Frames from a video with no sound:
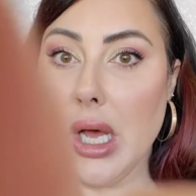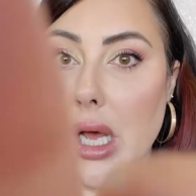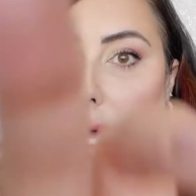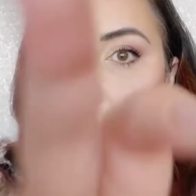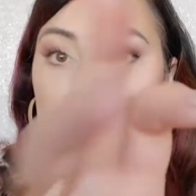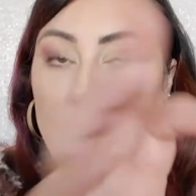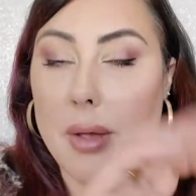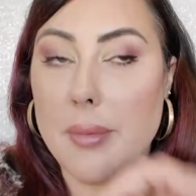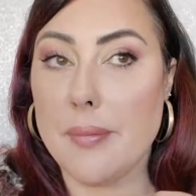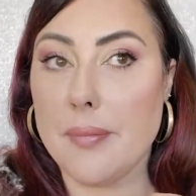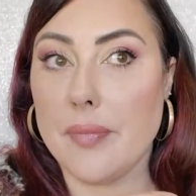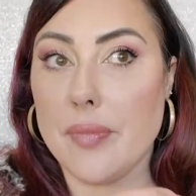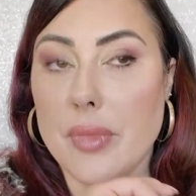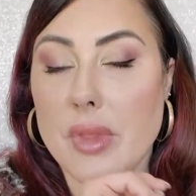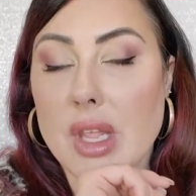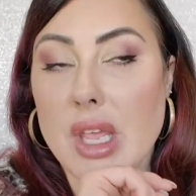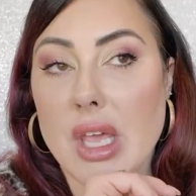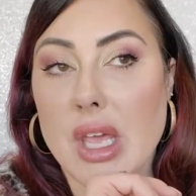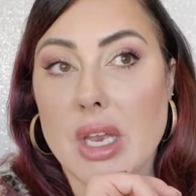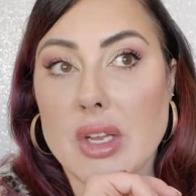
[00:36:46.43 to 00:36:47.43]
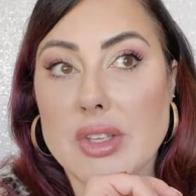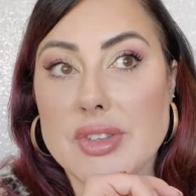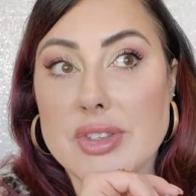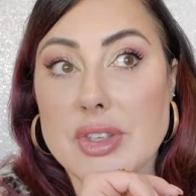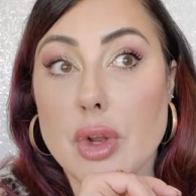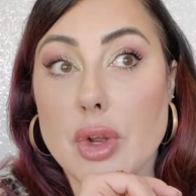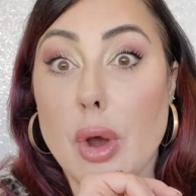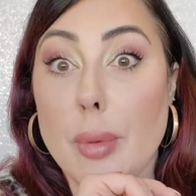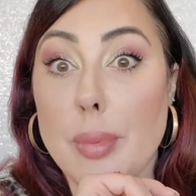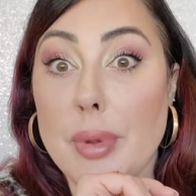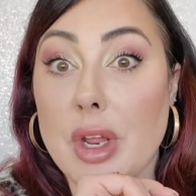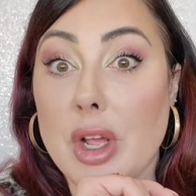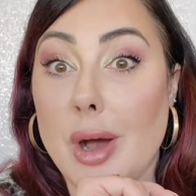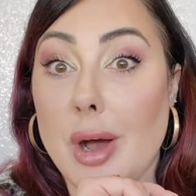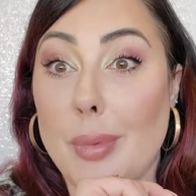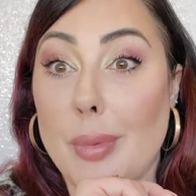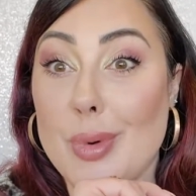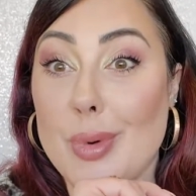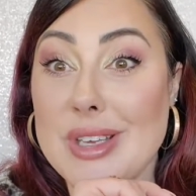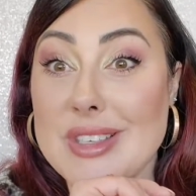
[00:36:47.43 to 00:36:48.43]
And it's going to go up in a
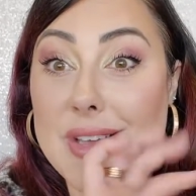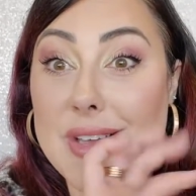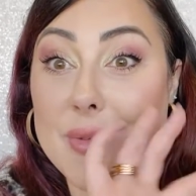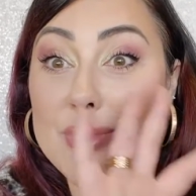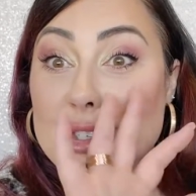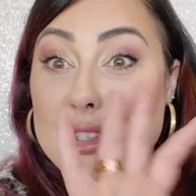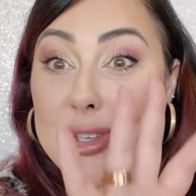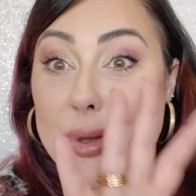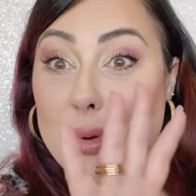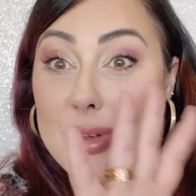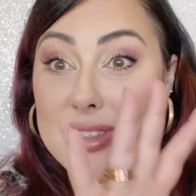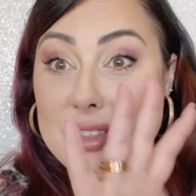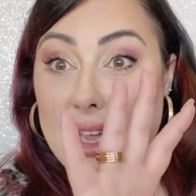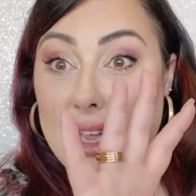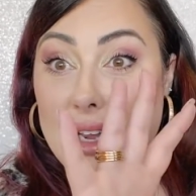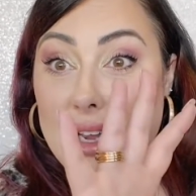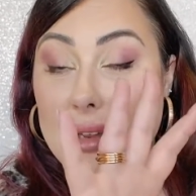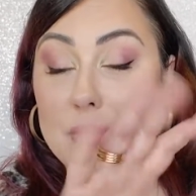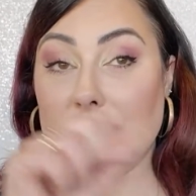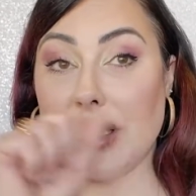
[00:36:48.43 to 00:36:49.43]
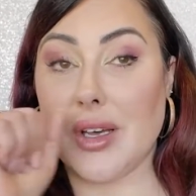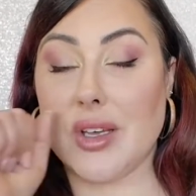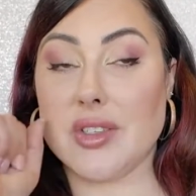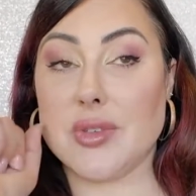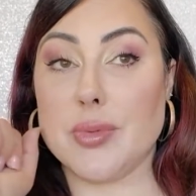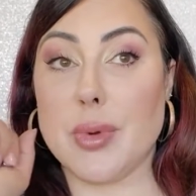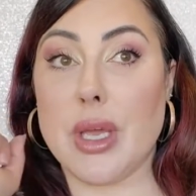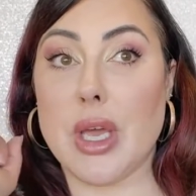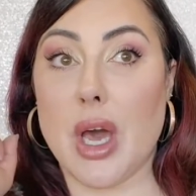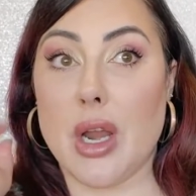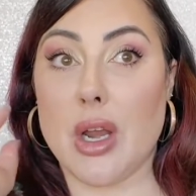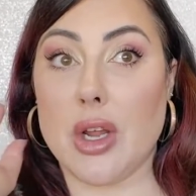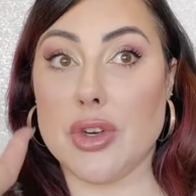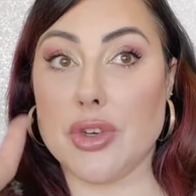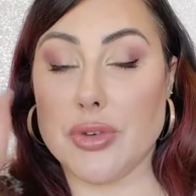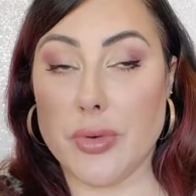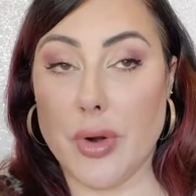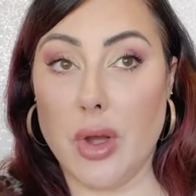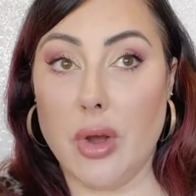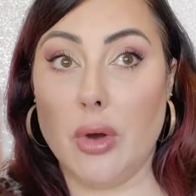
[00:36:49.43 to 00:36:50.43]
couple weeks. I'm so excited because we got a
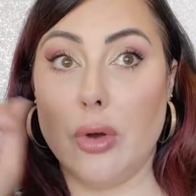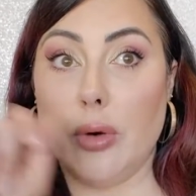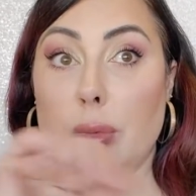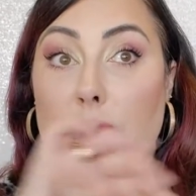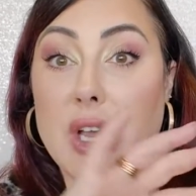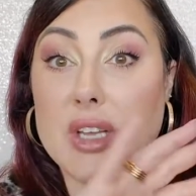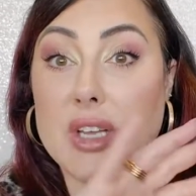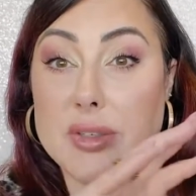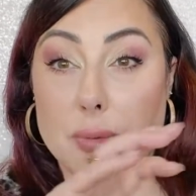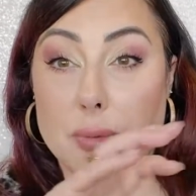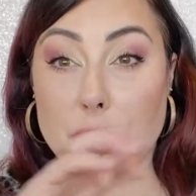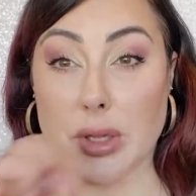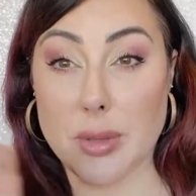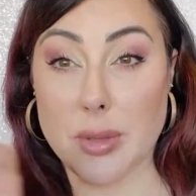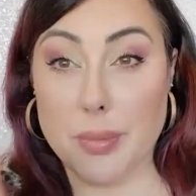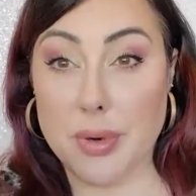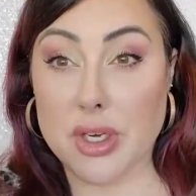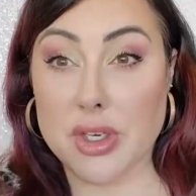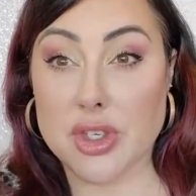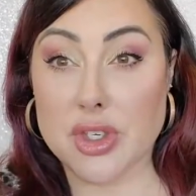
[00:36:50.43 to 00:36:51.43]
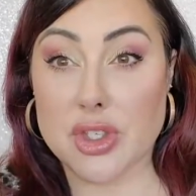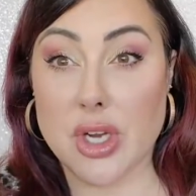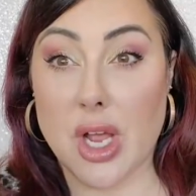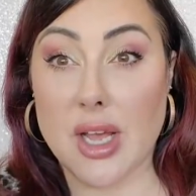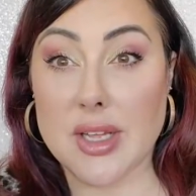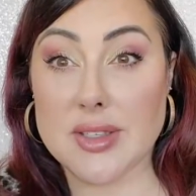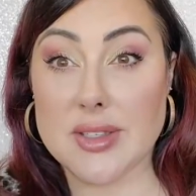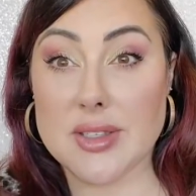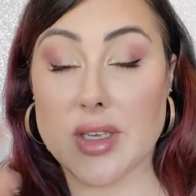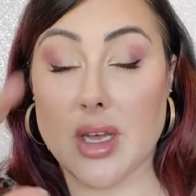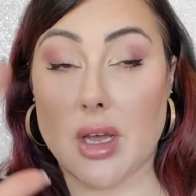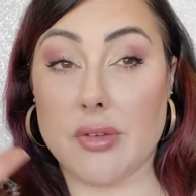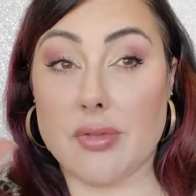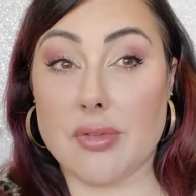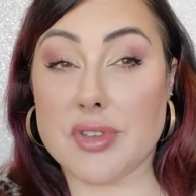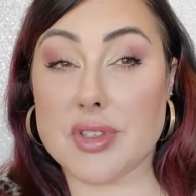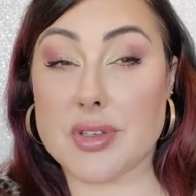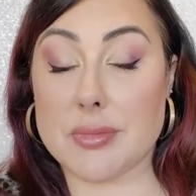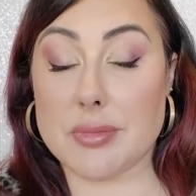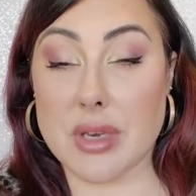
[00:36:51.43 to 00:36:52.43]
drone. We got some really pretty shots
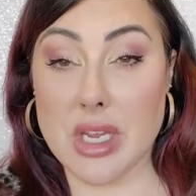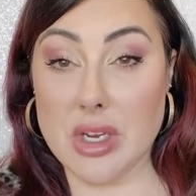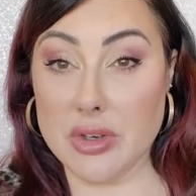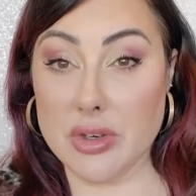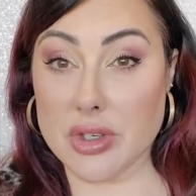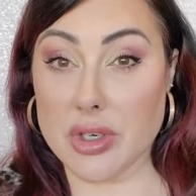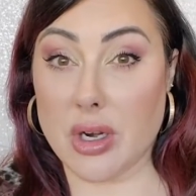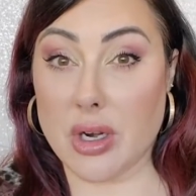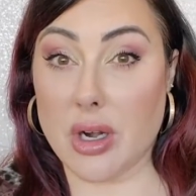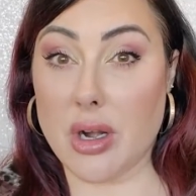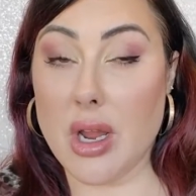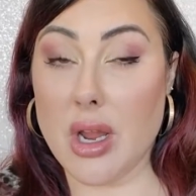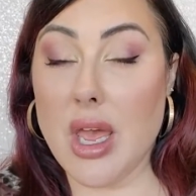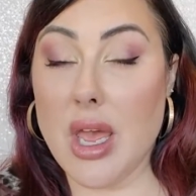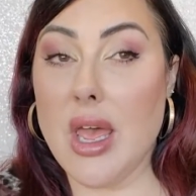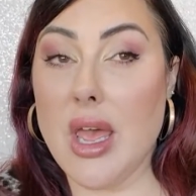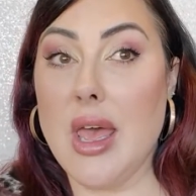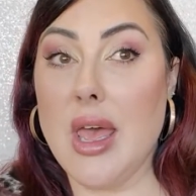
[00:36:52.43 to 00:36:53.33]
of some nature.